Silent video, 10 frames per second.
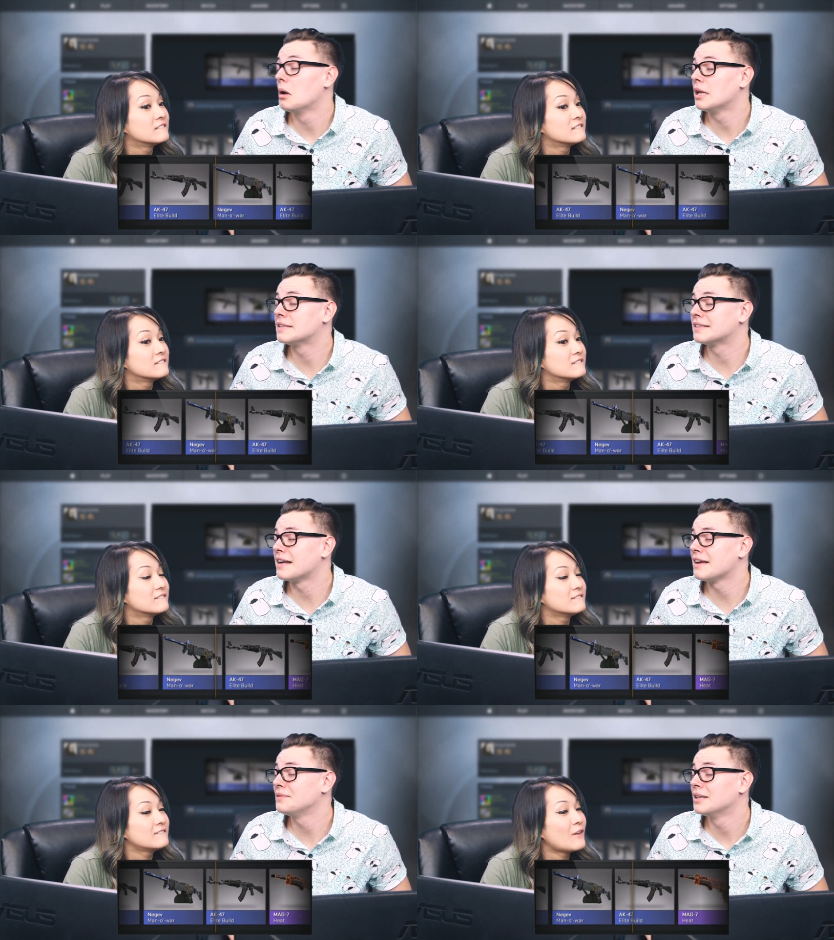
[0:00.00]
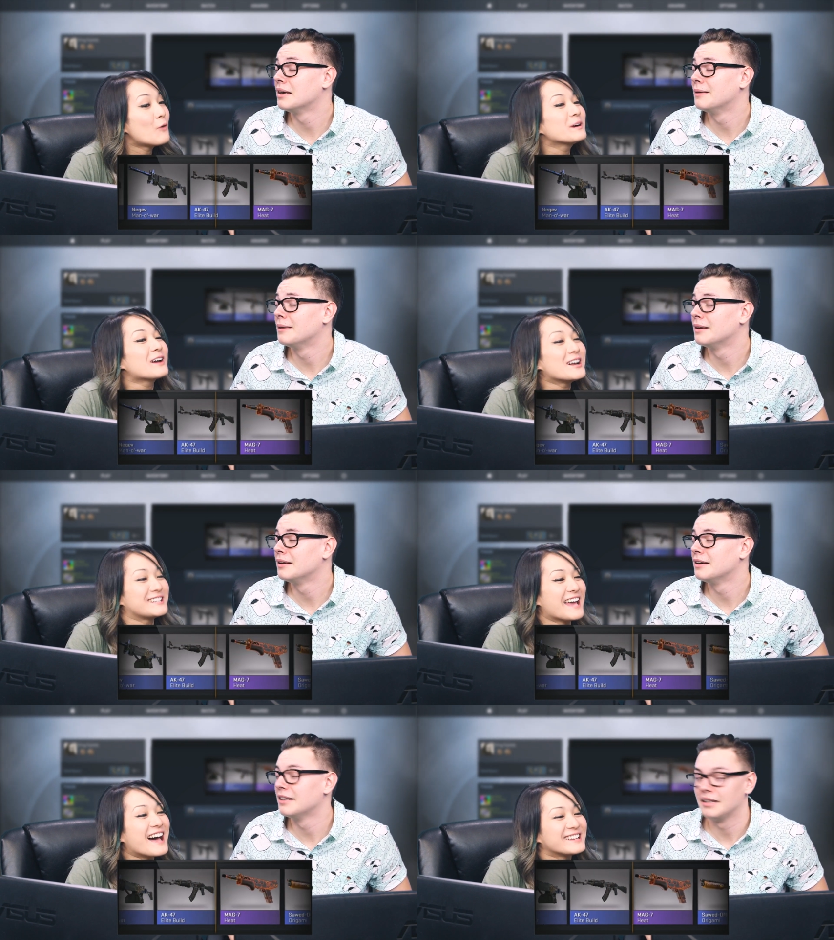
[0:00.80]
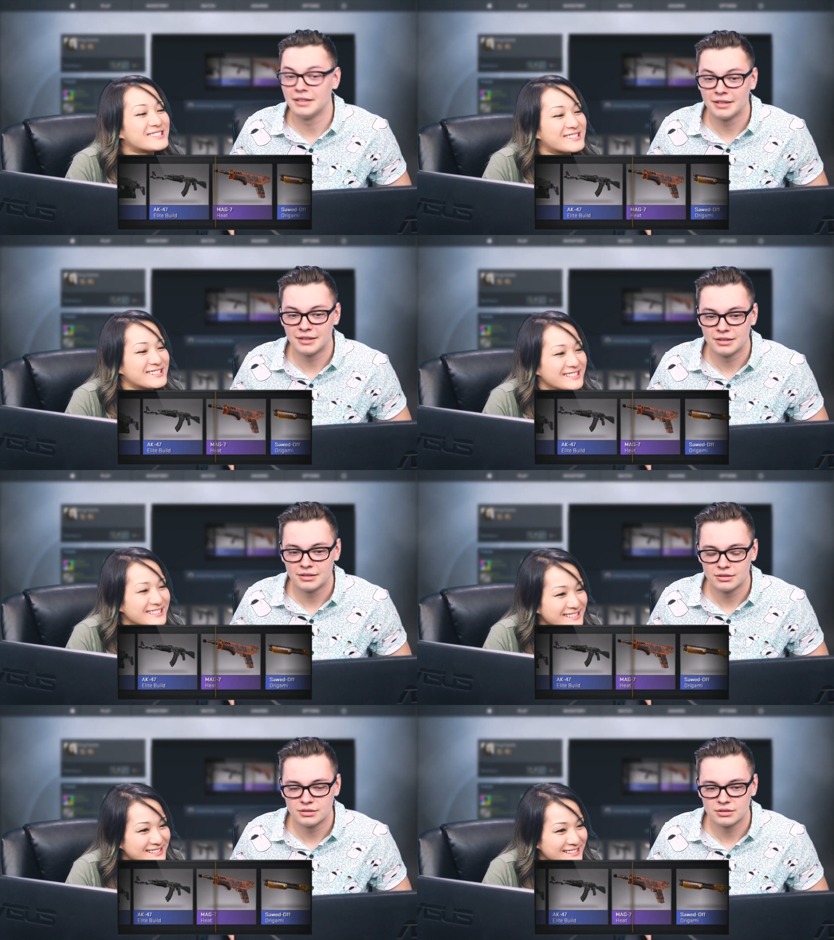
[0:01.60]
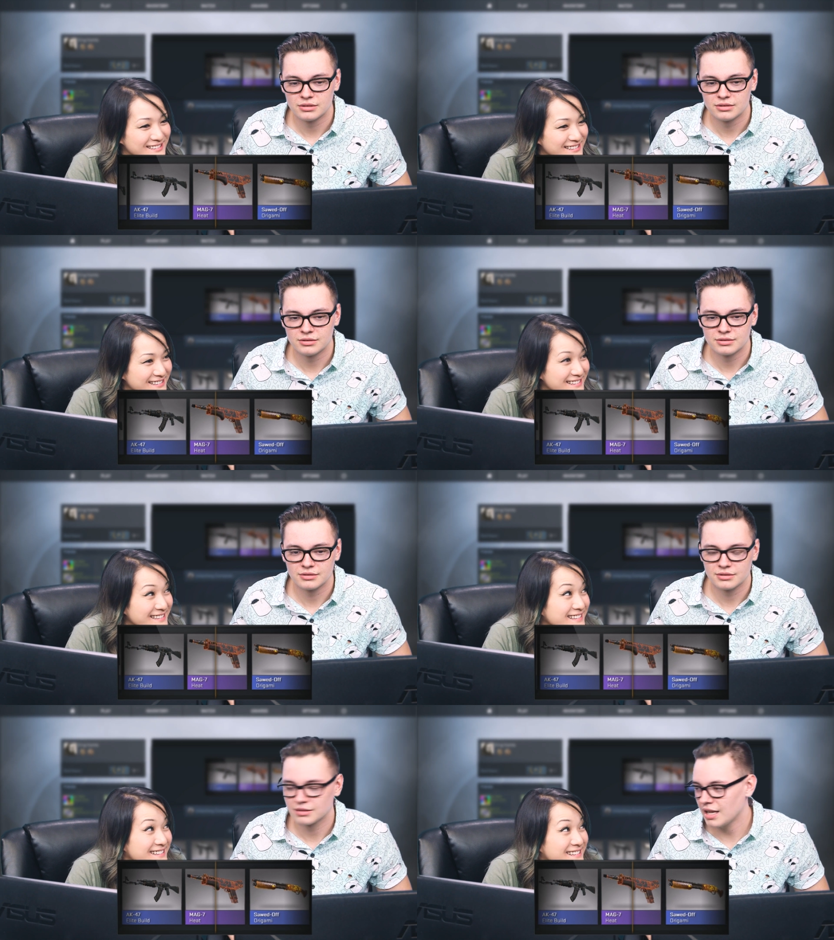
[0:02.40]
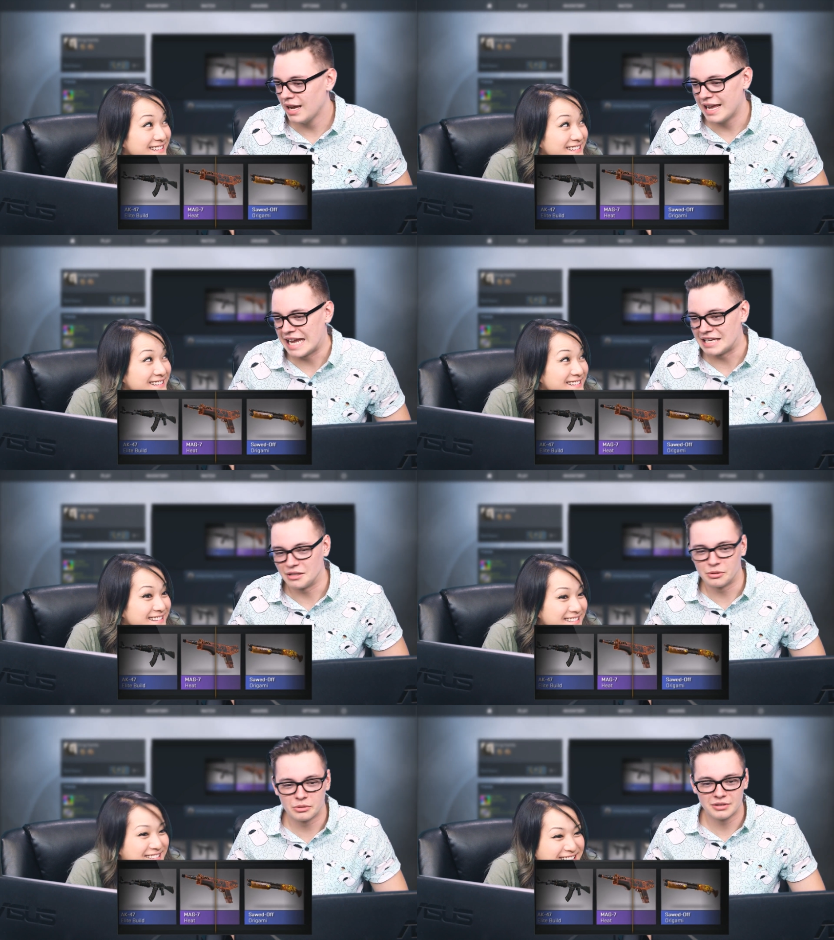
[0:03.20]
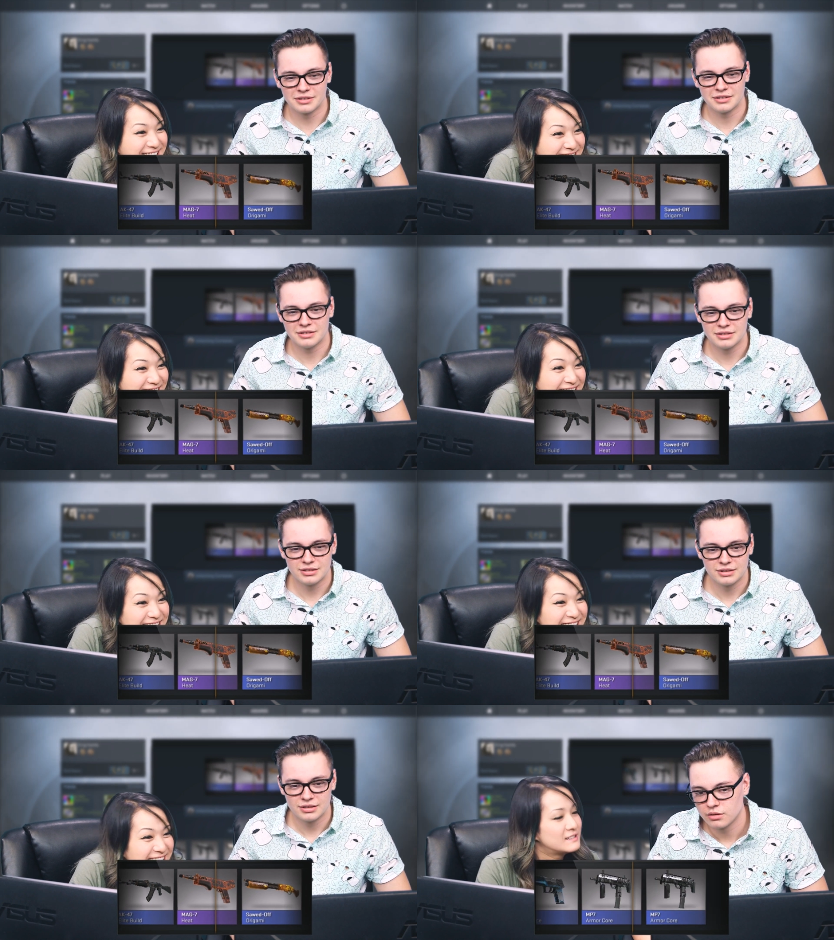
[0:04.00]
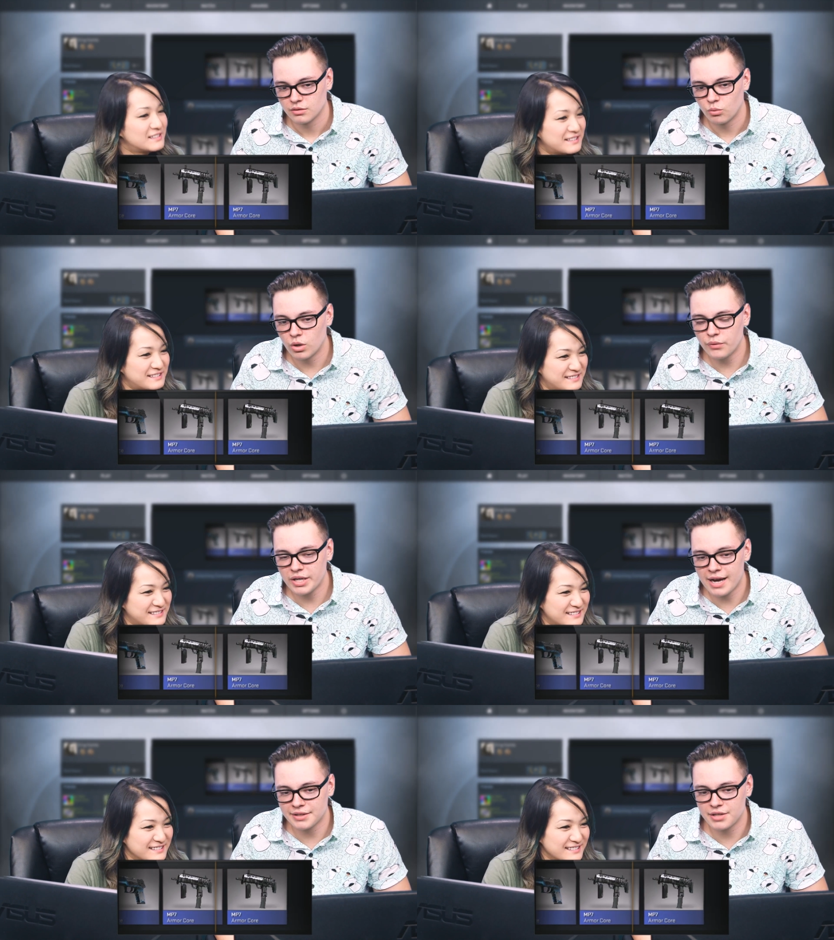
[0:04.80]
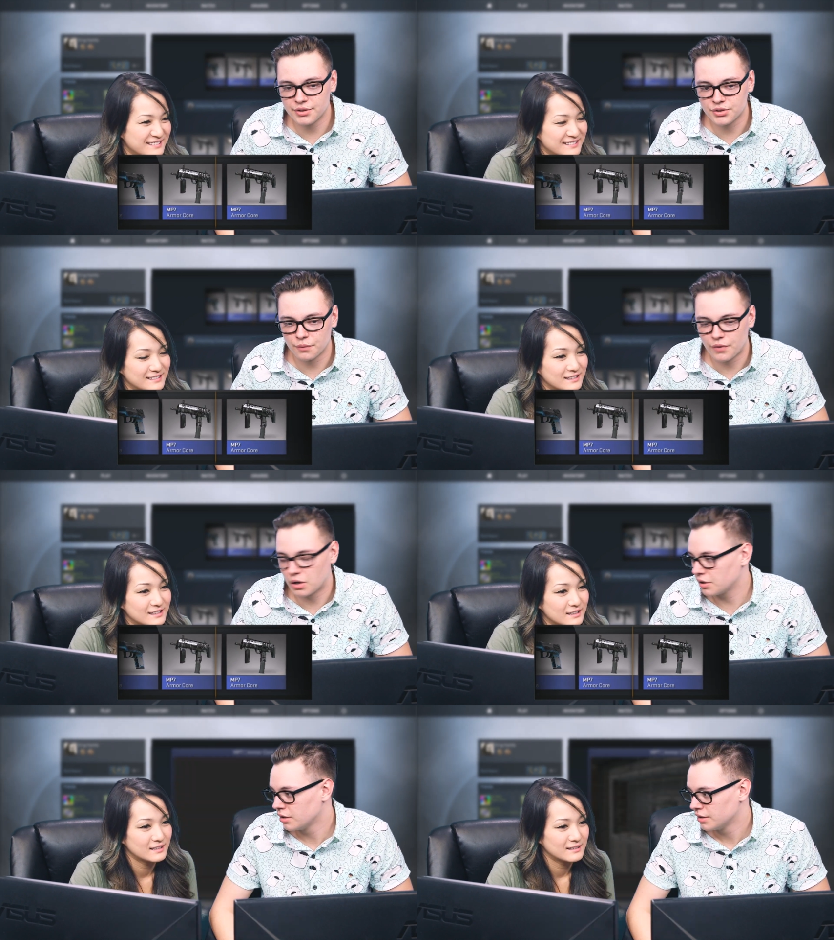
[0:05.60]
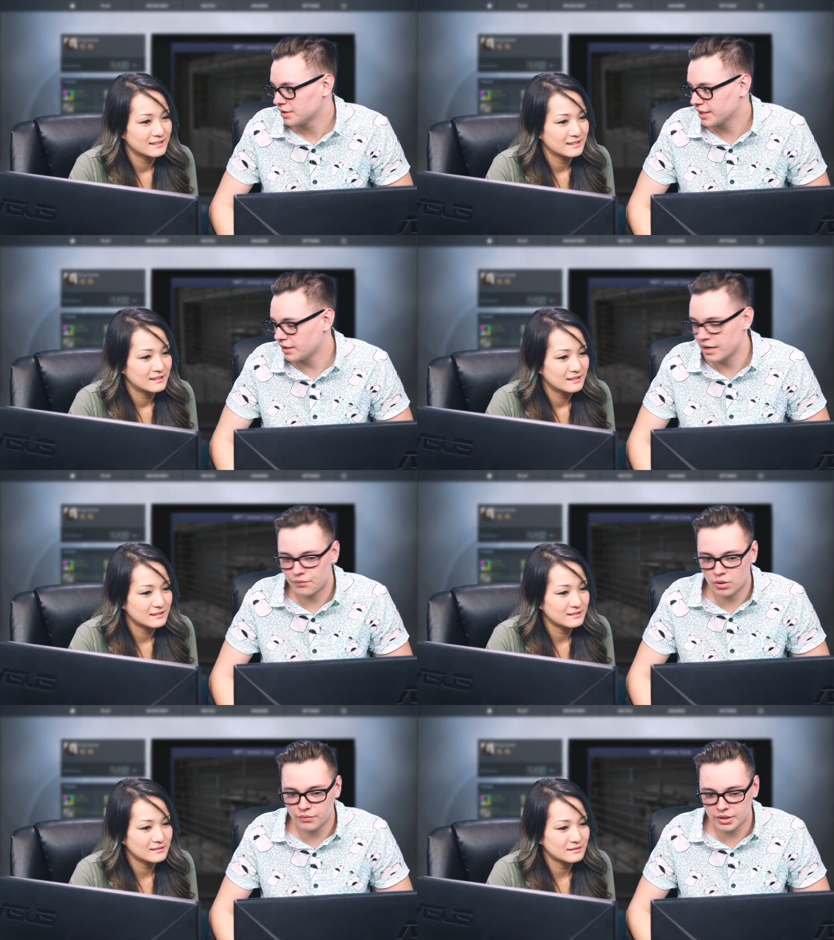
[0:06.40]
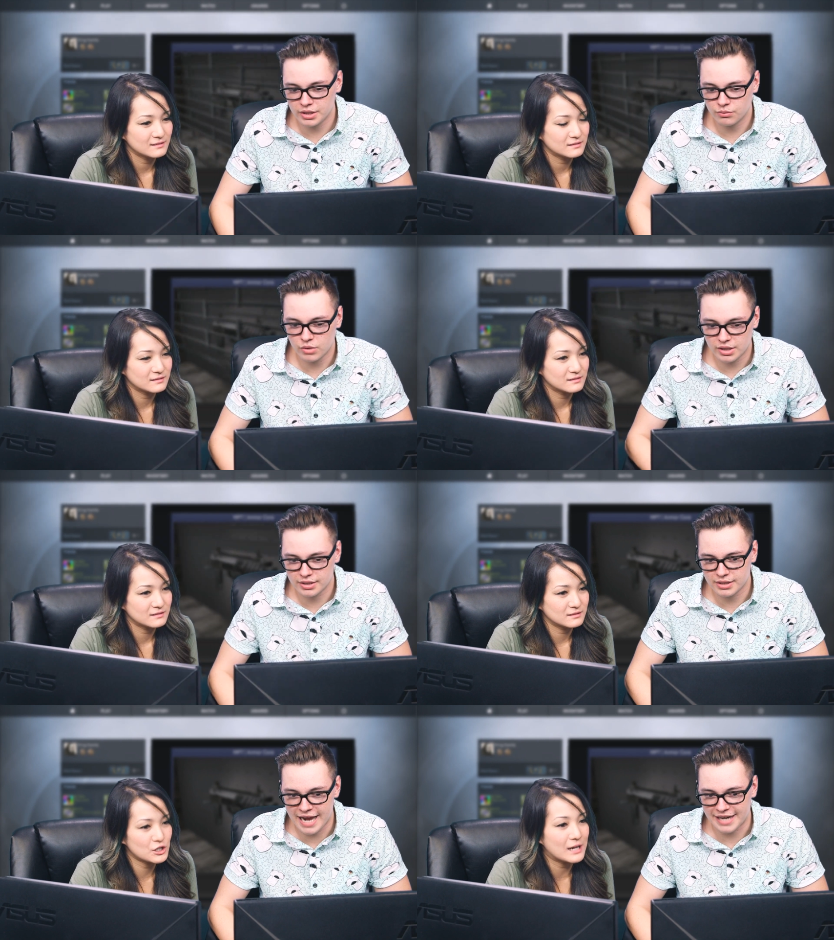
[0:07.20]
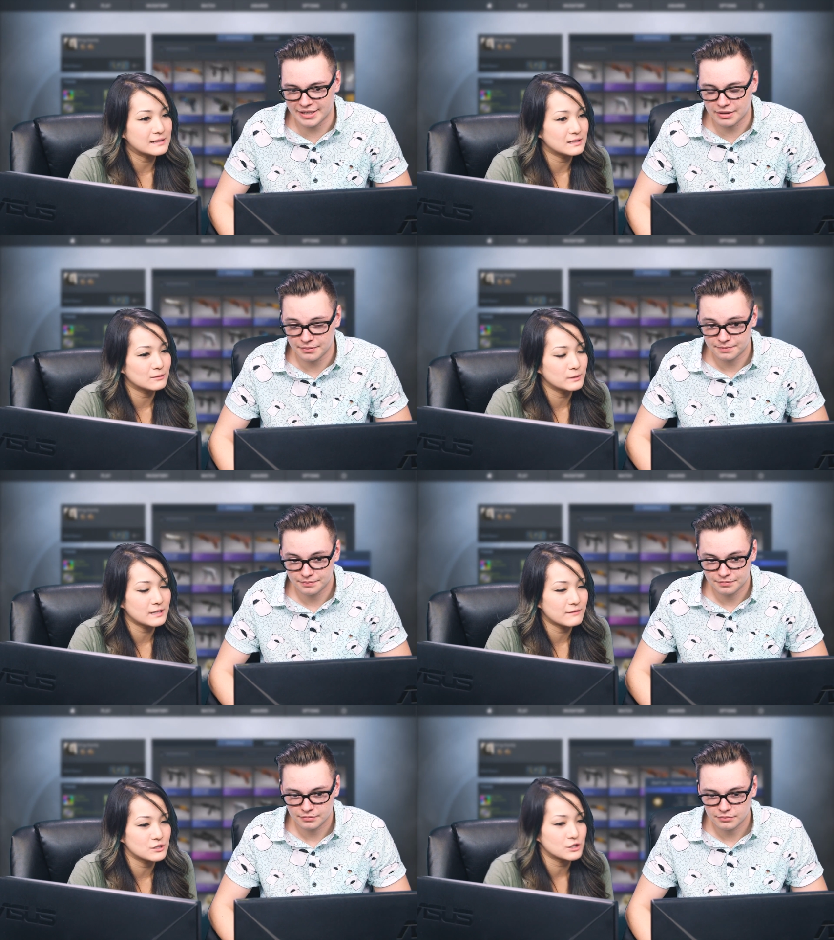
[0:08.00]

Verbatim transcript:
Speaker 1: Is it a knife?
Speaker 2: Oh my god, yes!
Speaker 1: I hate you. What have we not done so far to get a knife. What have we, what?
Speaker 2: Chanted. We haven't